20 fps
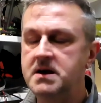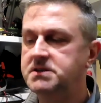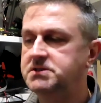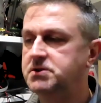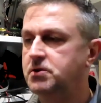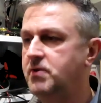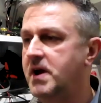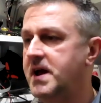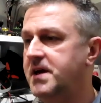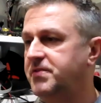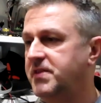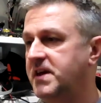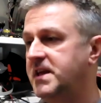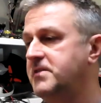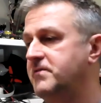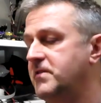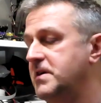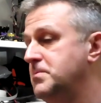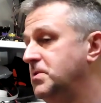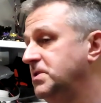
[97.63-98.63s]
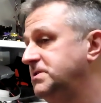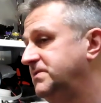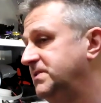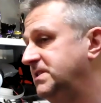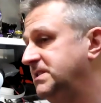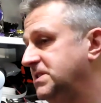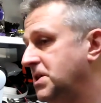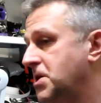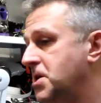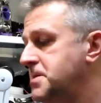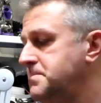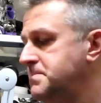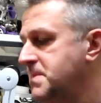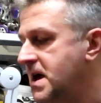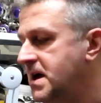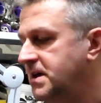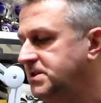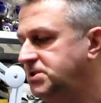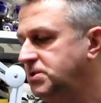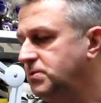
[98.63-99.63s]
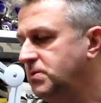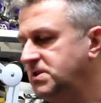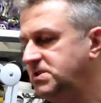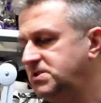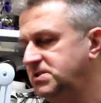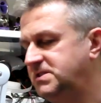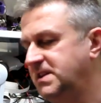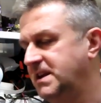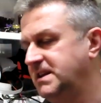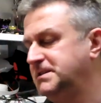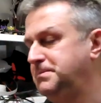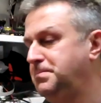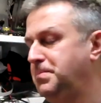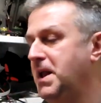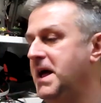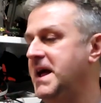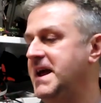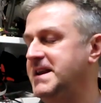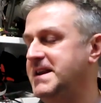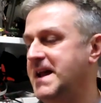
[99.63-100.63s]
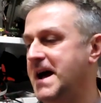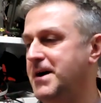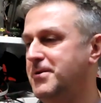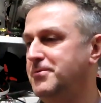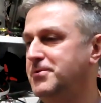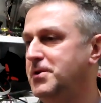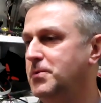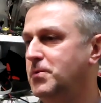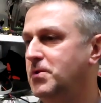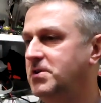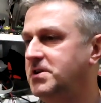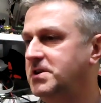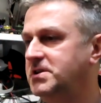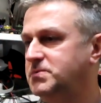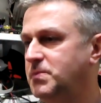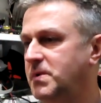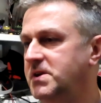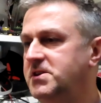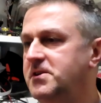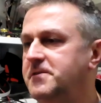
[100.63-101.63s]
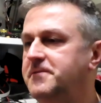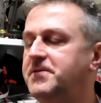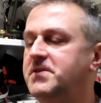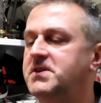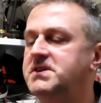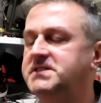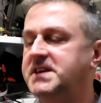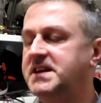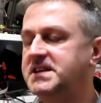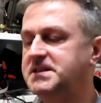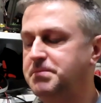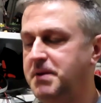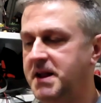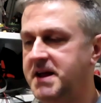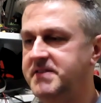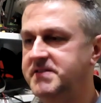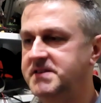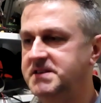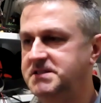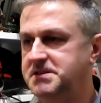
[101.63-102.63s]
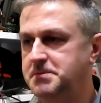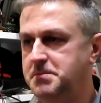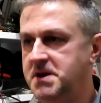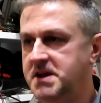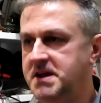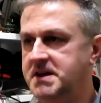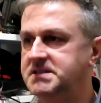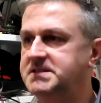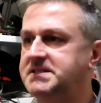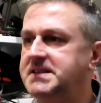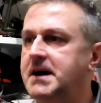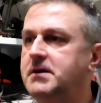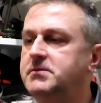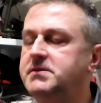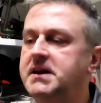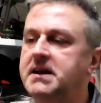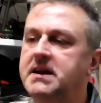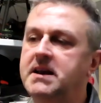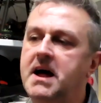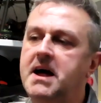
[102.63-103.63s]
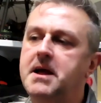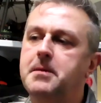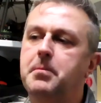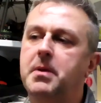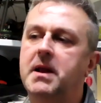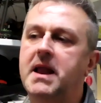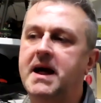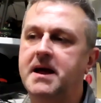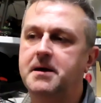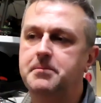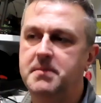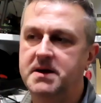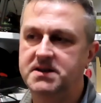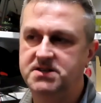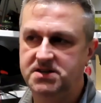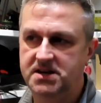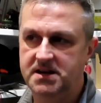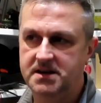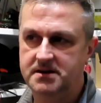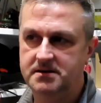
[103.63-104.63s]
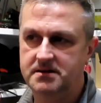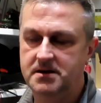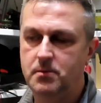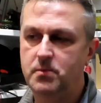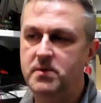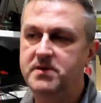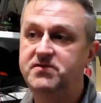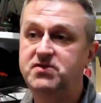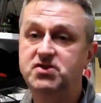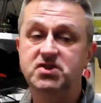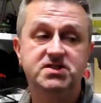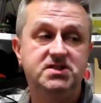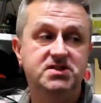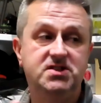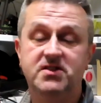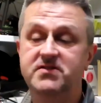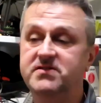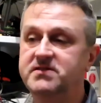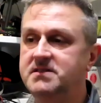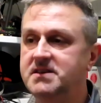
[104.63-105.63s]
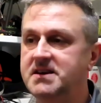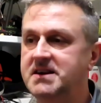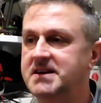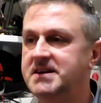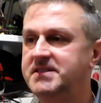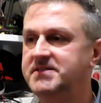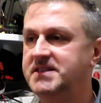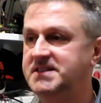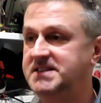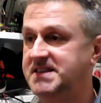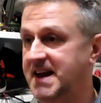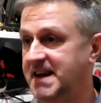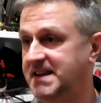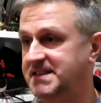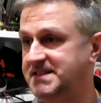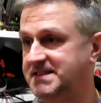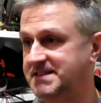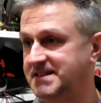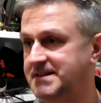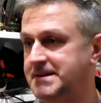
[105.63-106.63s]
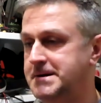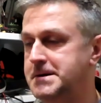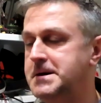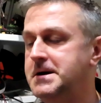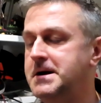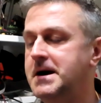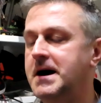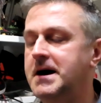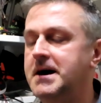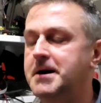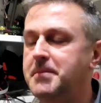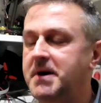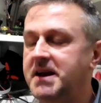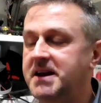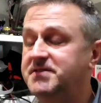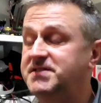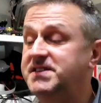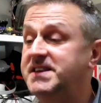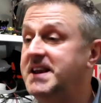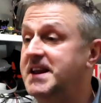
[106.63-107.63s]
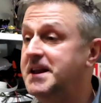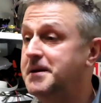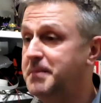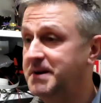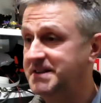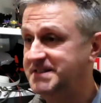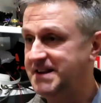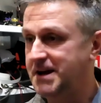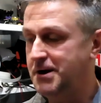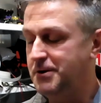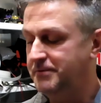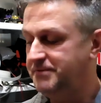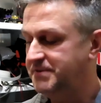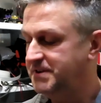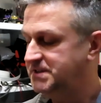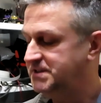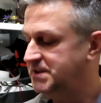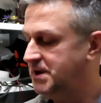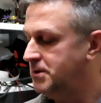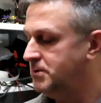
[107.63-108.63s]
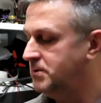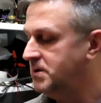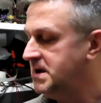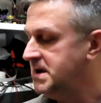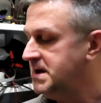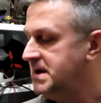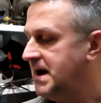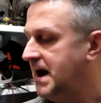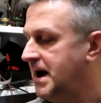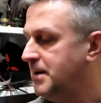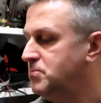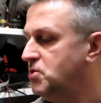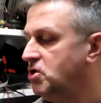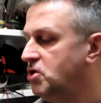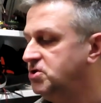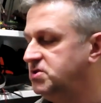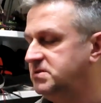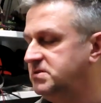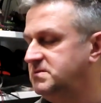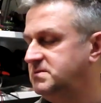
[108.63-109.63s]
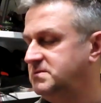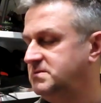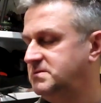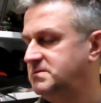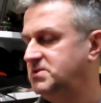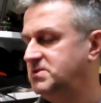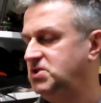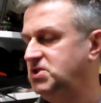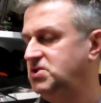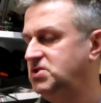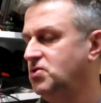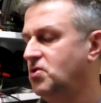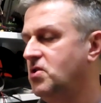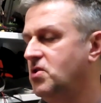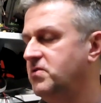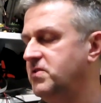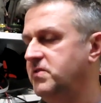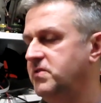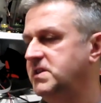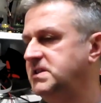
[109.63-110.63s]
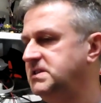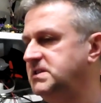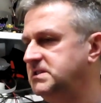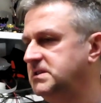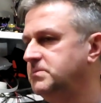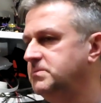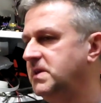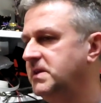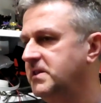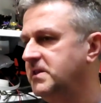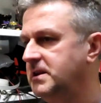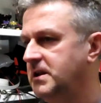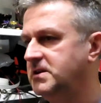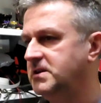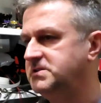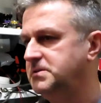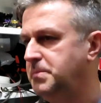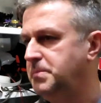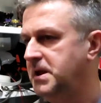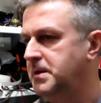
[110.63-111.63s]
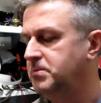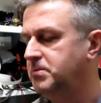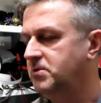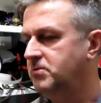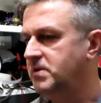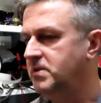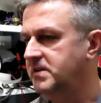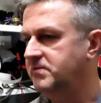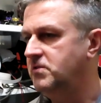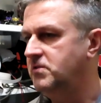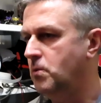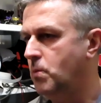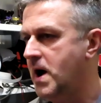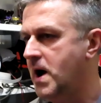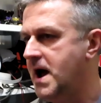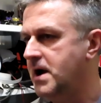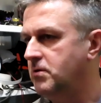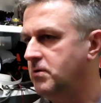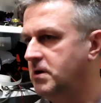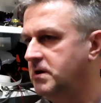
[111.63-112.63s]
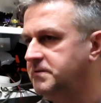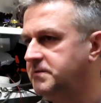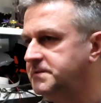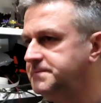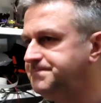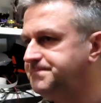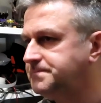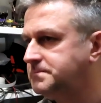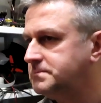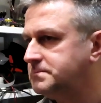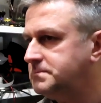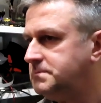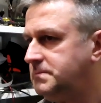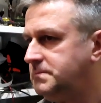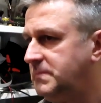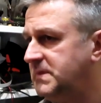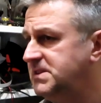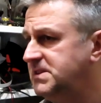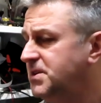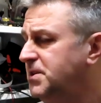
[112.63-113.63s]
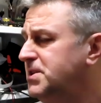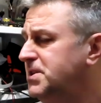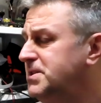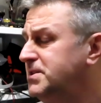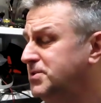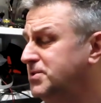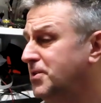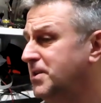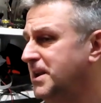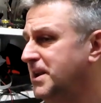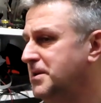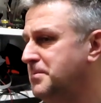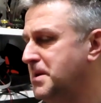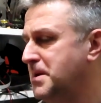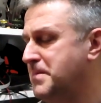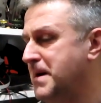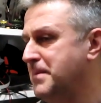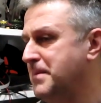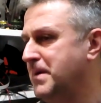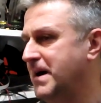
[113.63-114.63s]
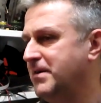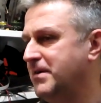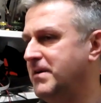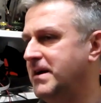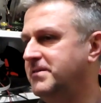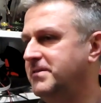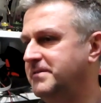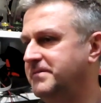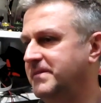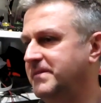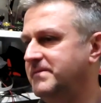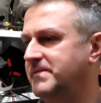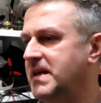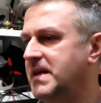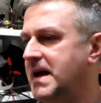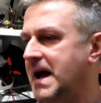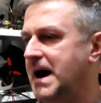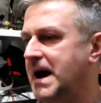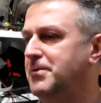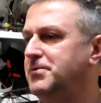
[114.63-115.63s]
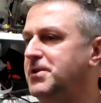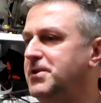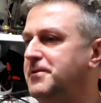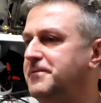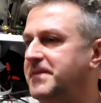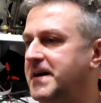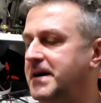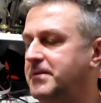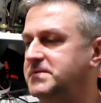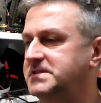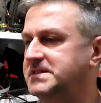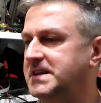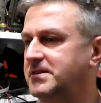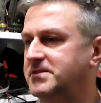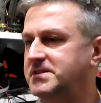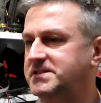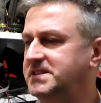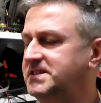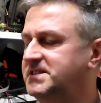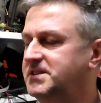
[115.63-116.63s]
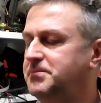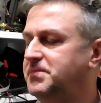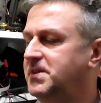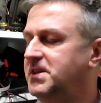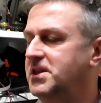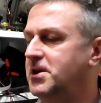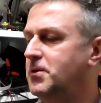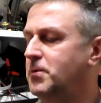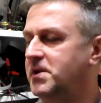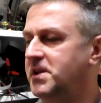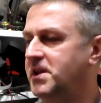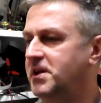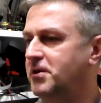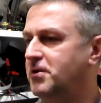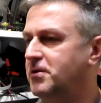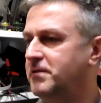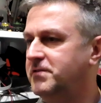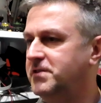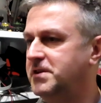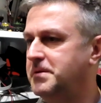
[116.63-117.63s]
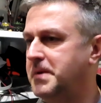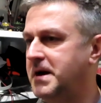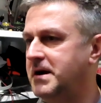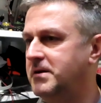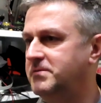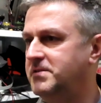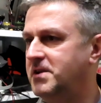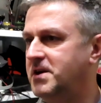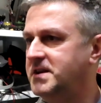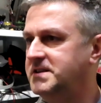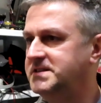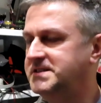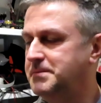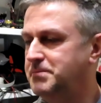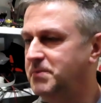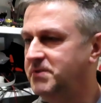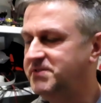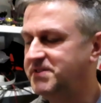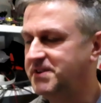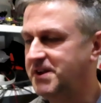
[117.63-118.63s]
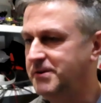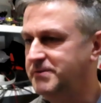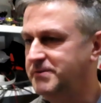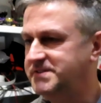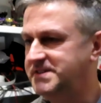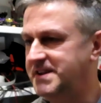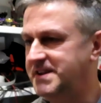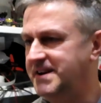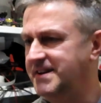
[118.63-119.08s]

So Greg, thank you very much for the time. Do you want to just explain how you because when you first explained this to me, it sounded like black magic, and we've just done the test, yeah. um, and I've seen it myself. So I'm not sure that this is something that lots of people are even aware of. So can you talk a little bit about the background of how you found this out? Because this is something you and Ian covered about nine, ten months ago, isn't